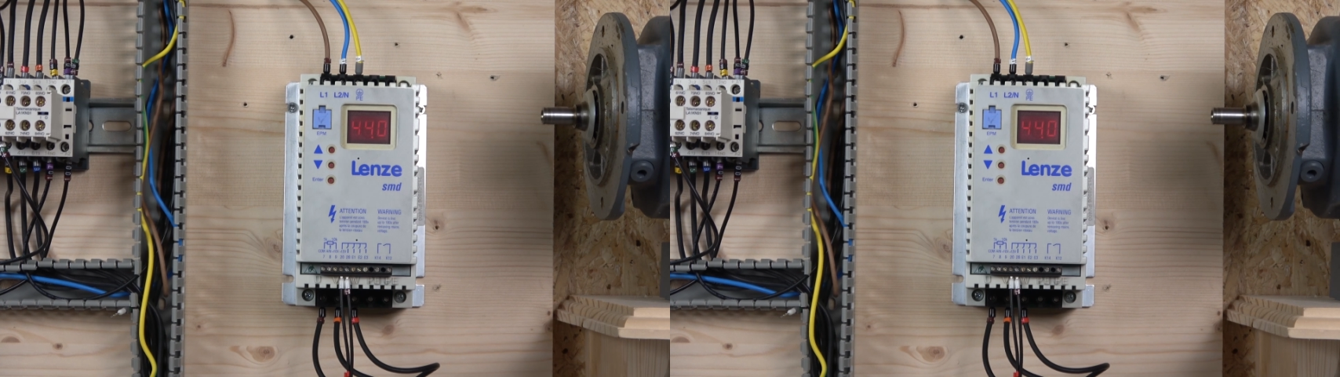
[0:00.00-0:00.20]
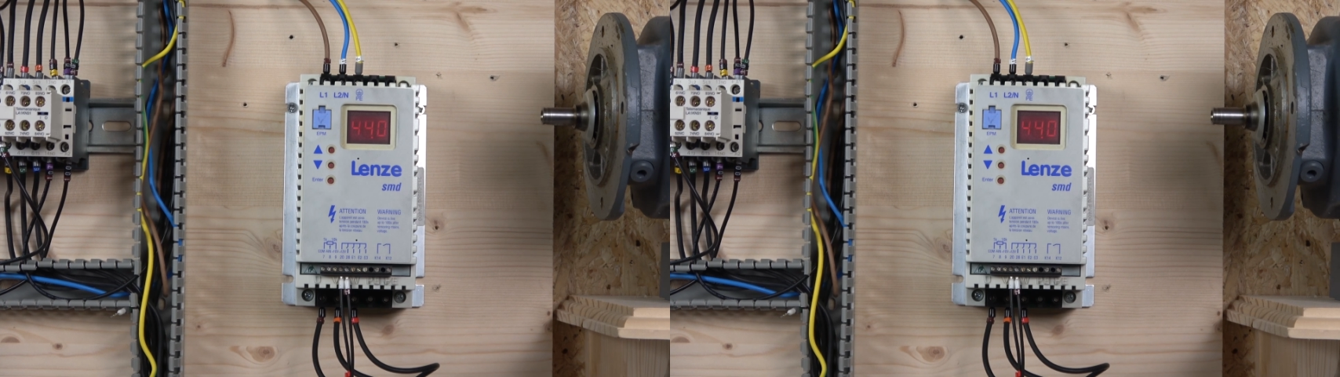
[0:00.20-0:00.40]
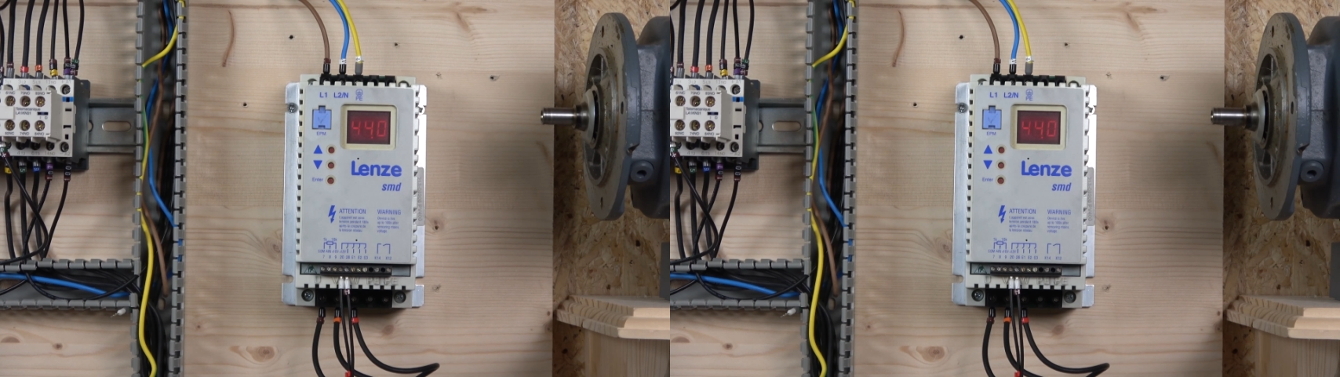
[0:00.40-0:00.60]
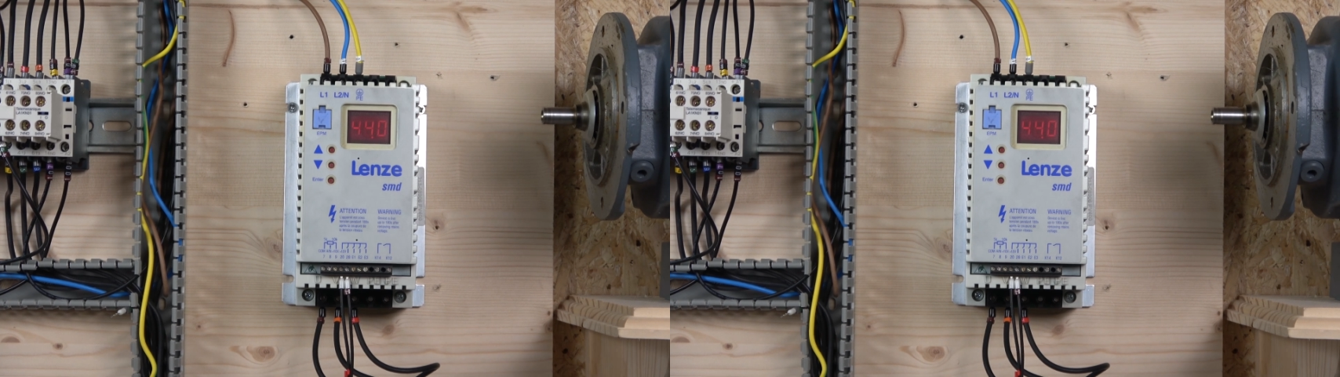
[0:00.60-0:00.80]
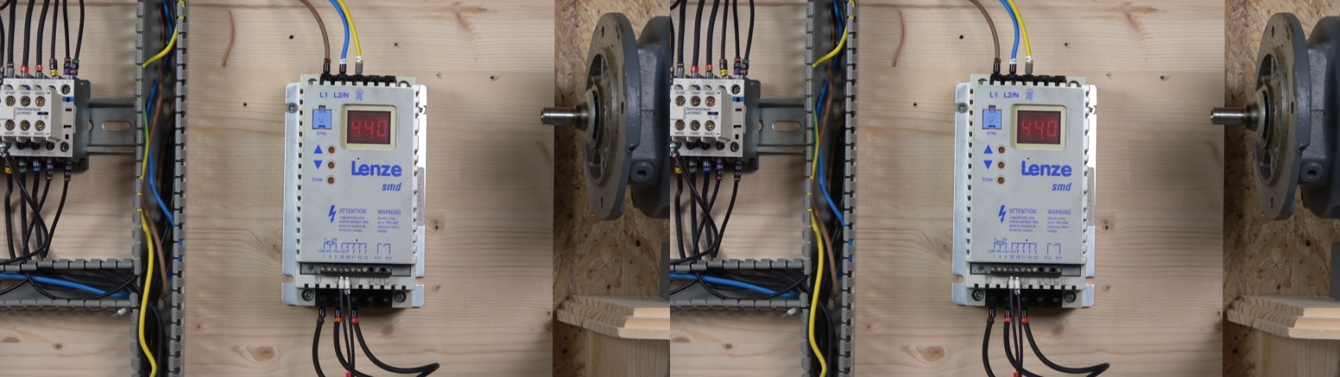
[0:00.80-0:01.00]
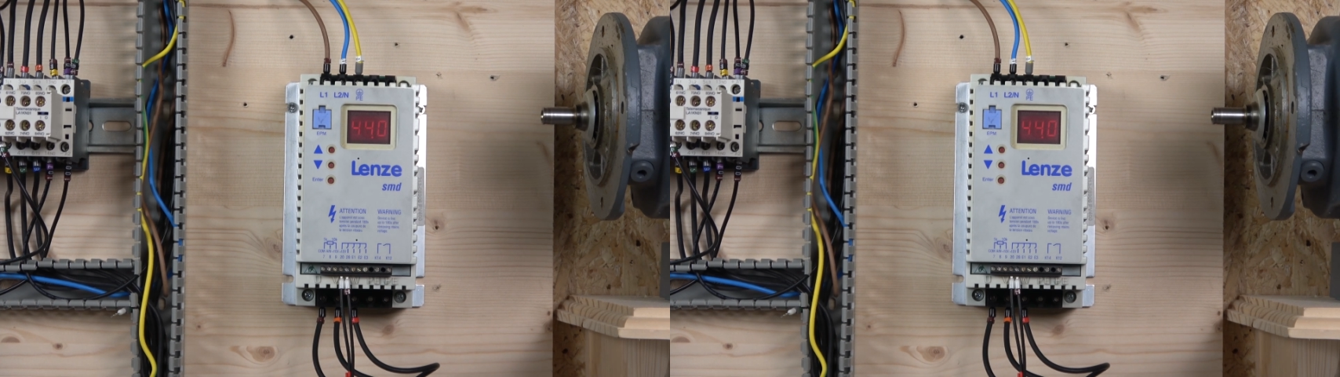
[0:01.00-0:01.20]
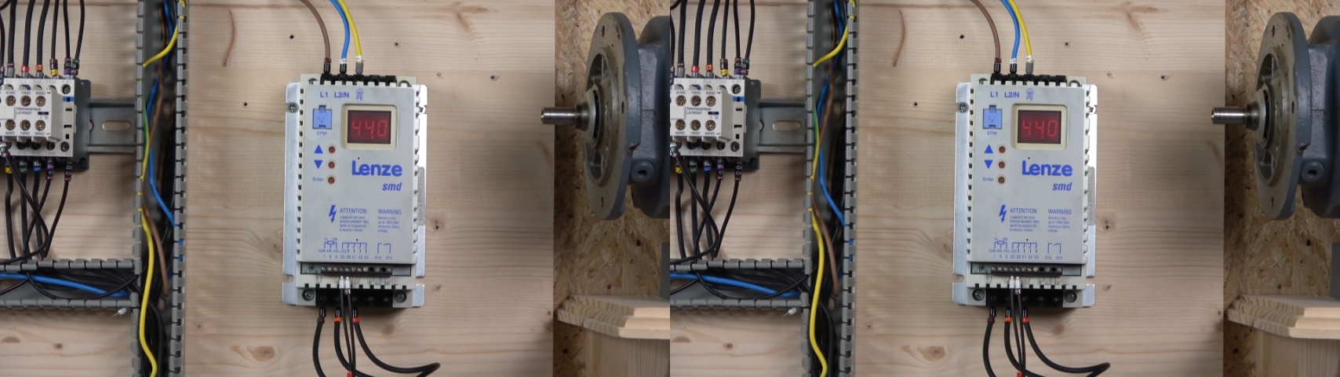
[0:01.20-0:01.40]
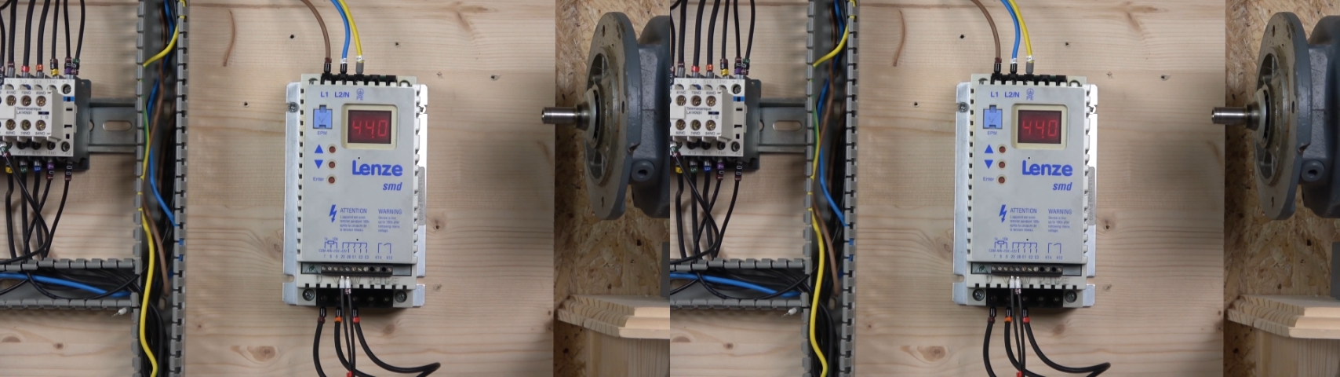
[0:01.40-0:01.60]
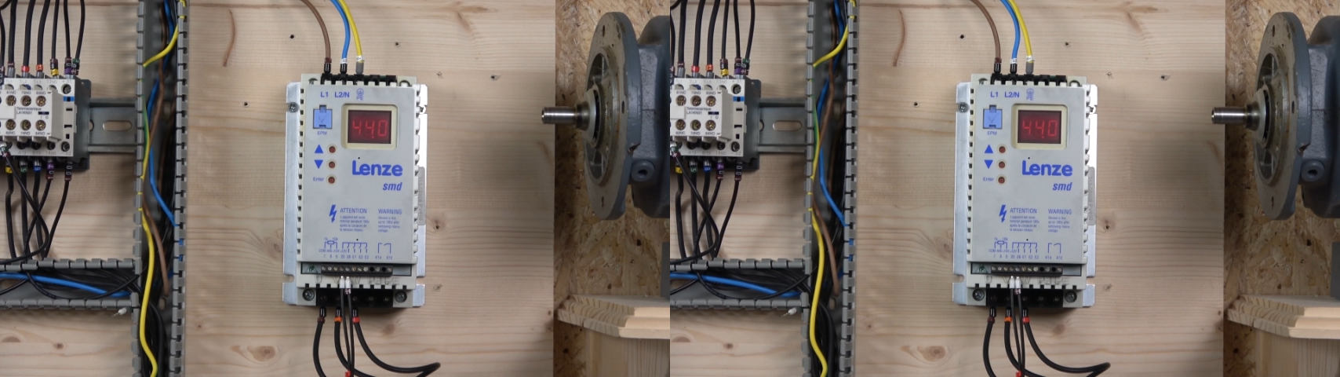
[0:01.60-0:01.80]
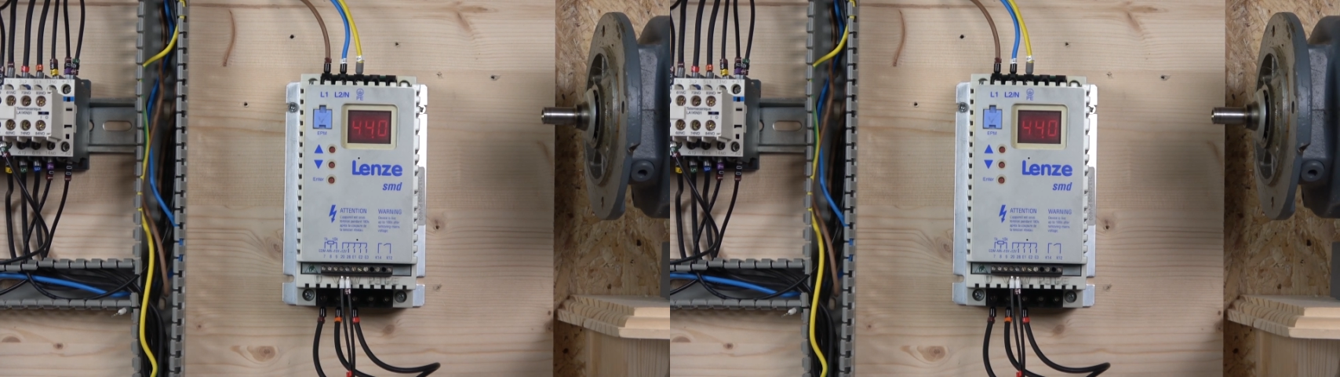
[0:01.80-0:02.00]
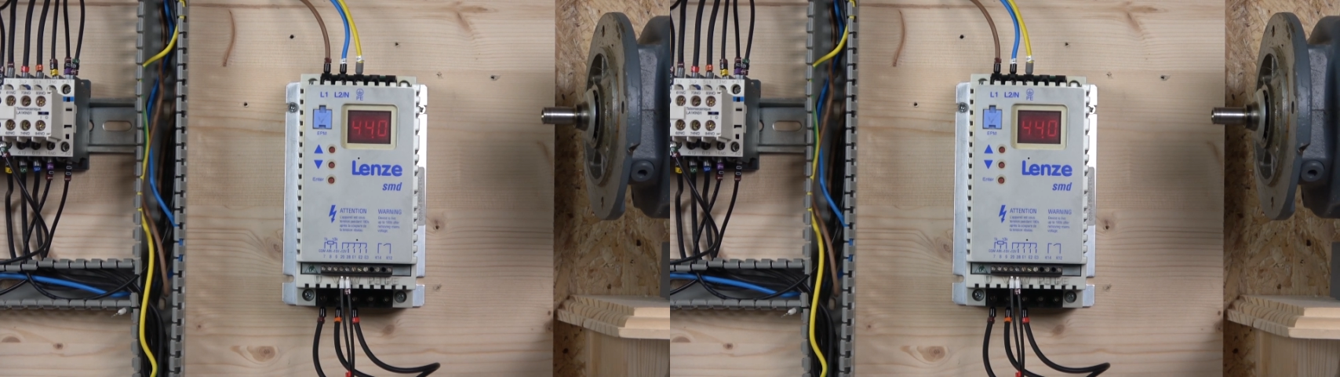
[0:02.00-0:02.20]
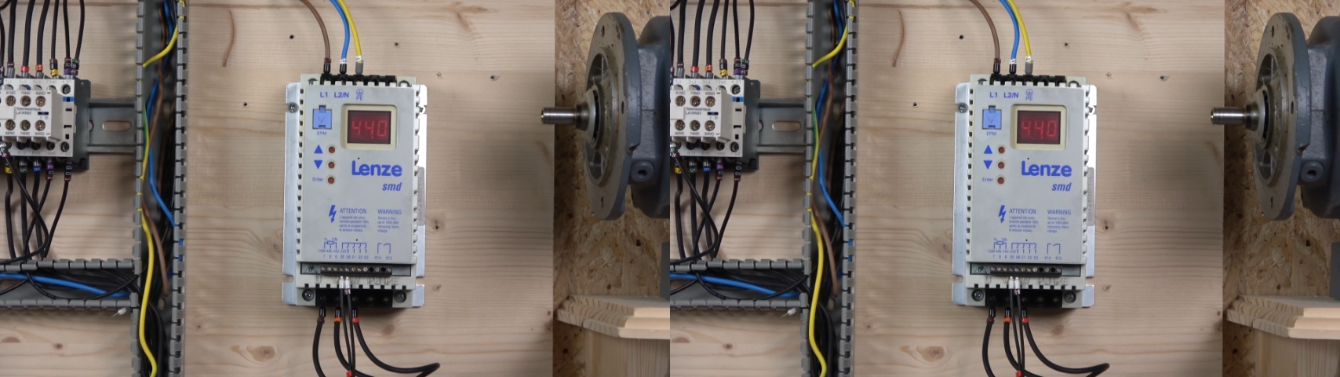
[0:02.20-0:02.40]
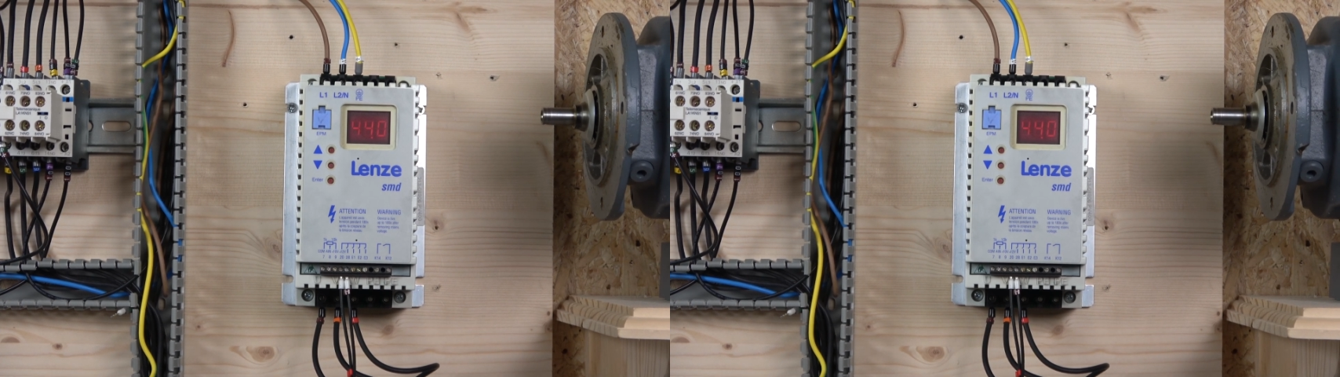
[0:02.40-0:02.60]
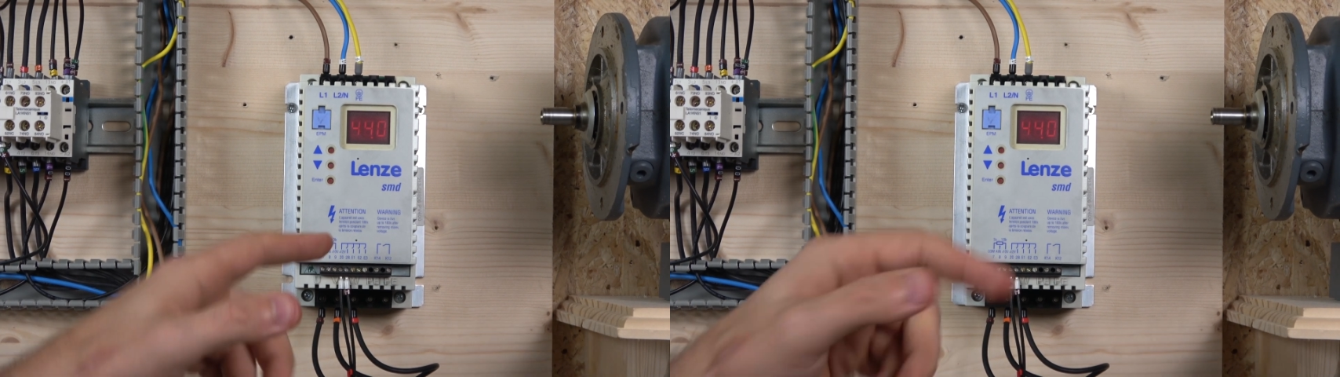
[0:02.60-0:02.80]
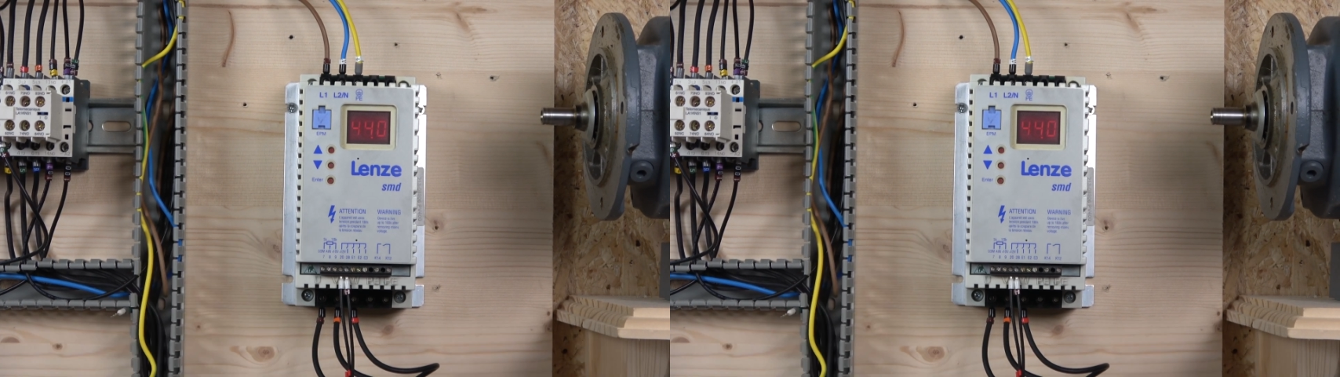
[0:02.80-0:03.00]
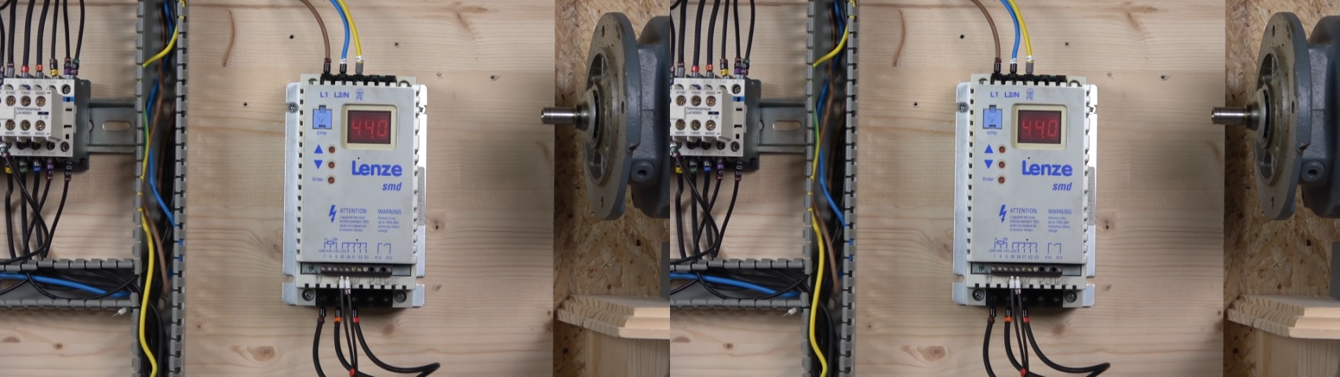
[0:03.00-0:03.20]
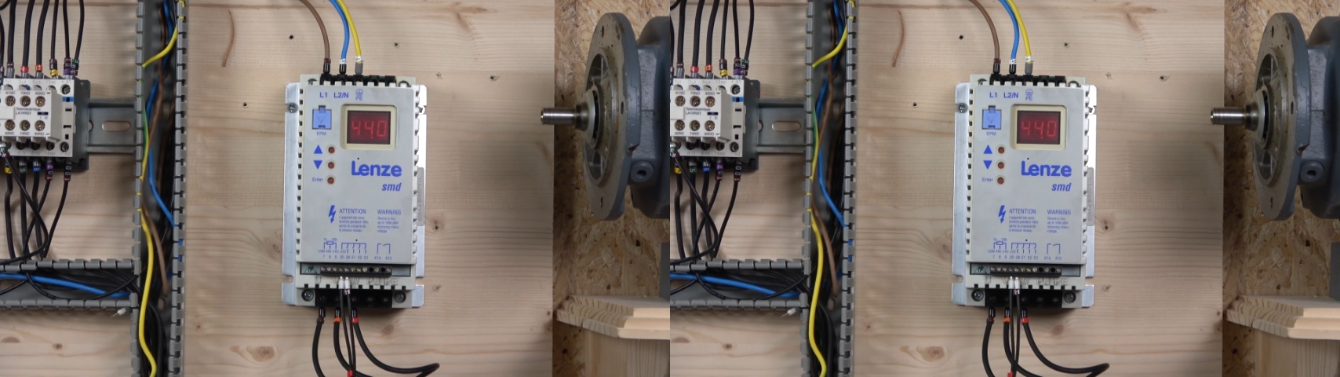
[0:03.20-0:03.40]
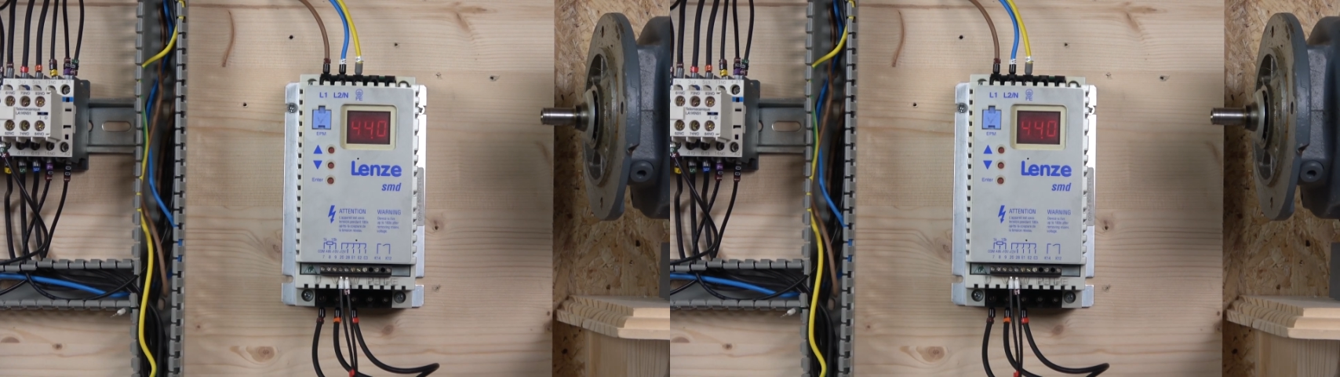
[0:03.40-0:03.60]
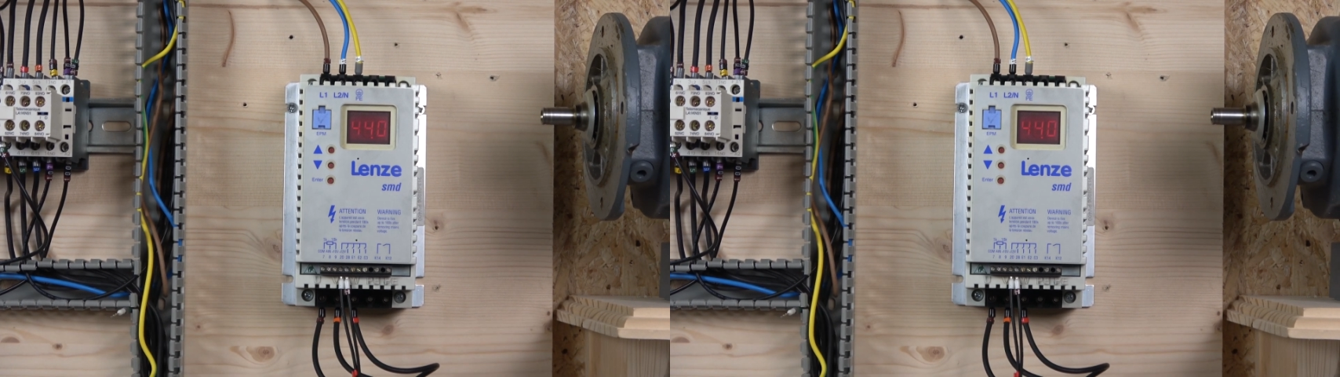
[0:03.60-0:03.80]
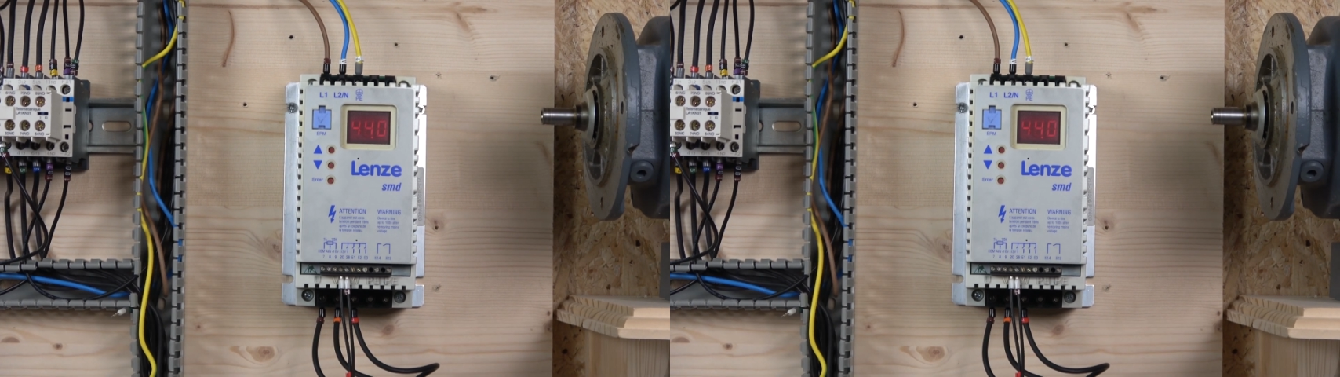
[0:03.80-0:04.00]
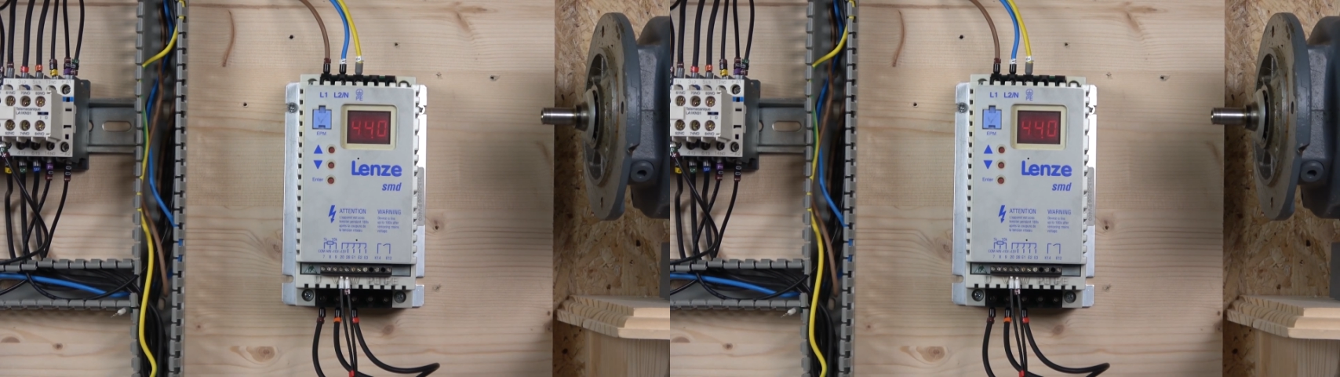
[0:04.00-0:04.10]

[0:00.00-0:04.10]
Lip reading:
Nobody's mouth can be seen.